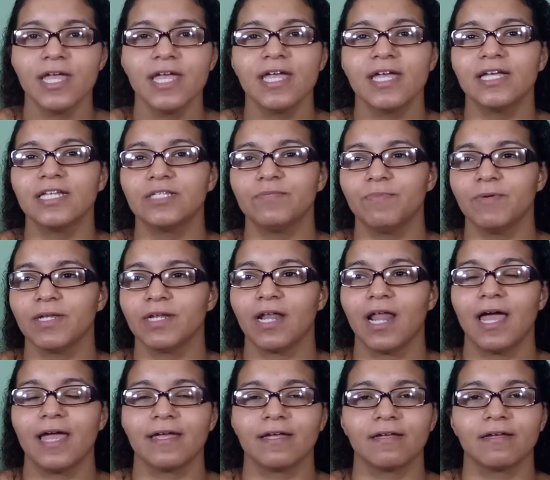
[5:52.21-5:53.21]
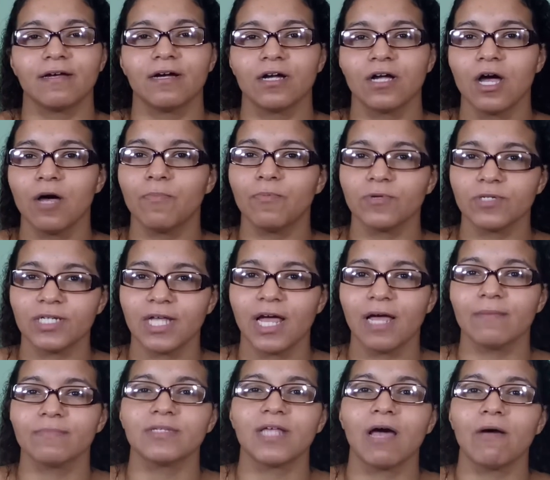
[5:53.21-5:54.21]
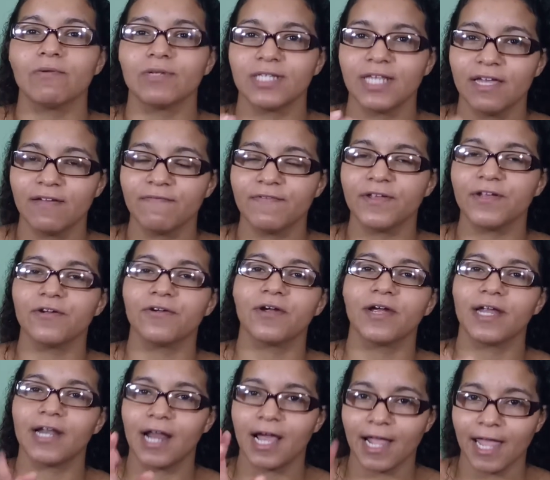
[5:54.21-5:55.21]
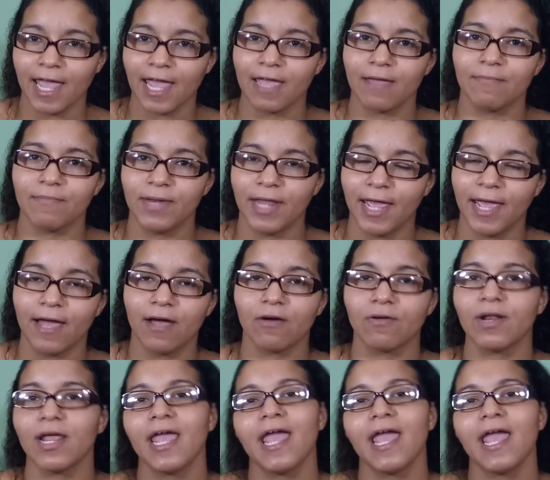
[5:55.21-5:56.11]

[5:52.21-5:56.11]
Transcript: It's been like a couple times I was heavier and I came down.